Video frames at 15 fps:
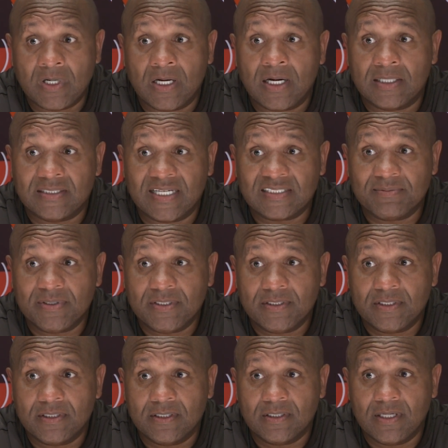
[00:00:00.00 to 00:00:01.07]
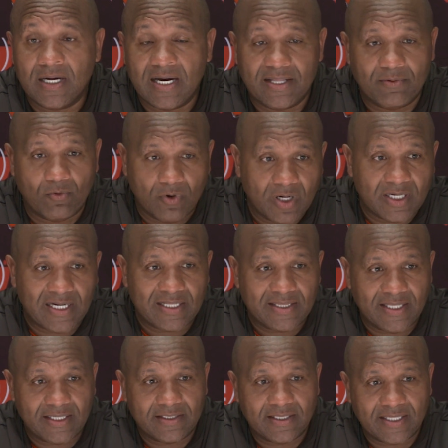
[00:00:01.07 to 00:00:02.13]
Desmond? I
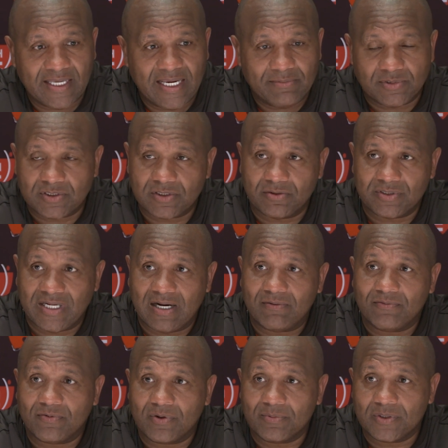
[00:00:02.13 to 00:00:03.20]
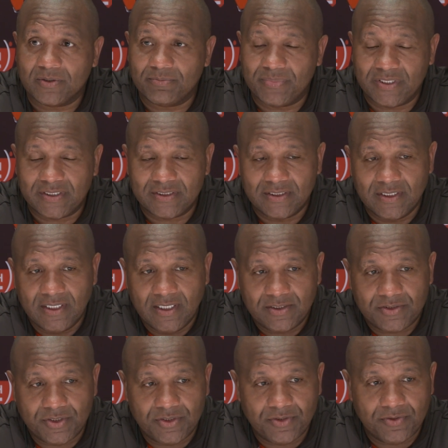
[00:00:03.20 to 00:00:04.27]
think the game has slowed down for him a little bit.
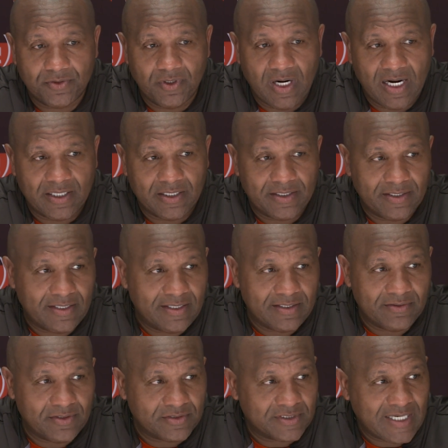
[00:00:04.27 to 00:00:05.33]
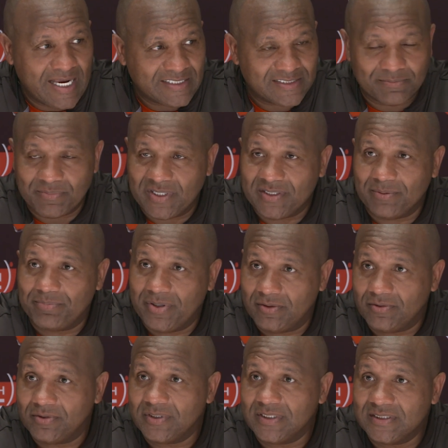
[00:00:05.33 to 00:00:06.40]
Two, I know there hasn't been the
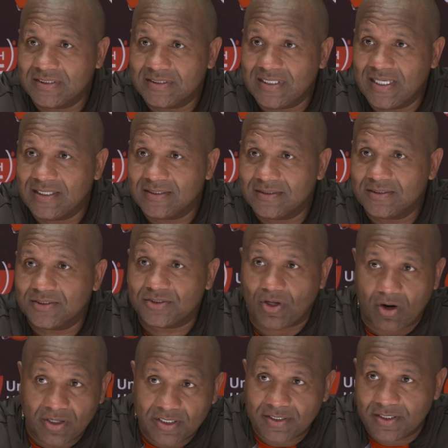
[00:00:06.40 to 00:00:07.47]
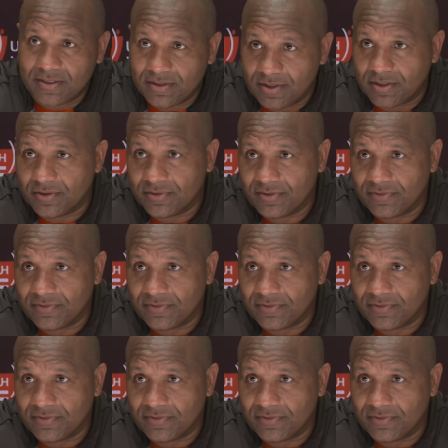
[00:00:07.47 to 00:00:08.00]
penalties that started, you know,